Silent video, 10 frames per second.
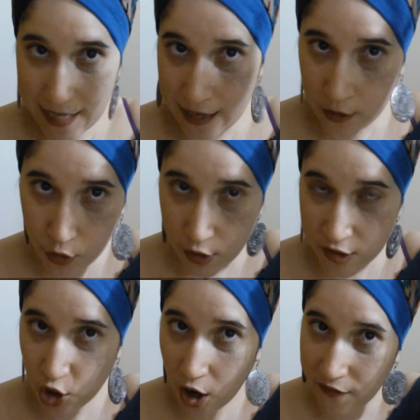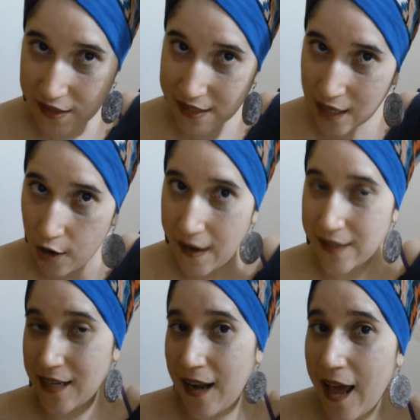and the scarf itself
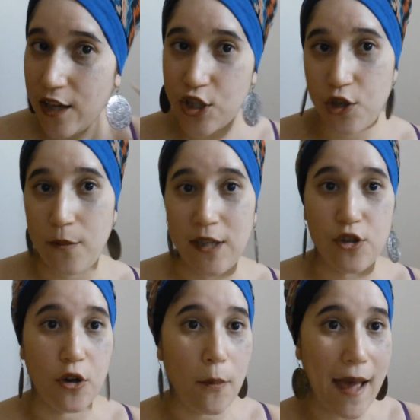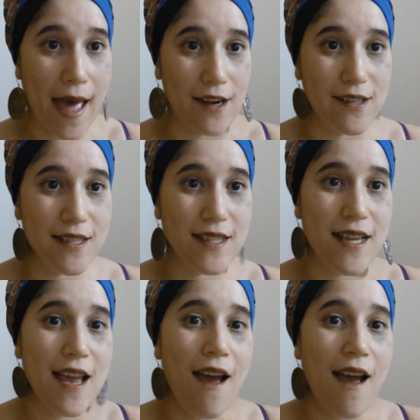has a lot of geometrical patterns.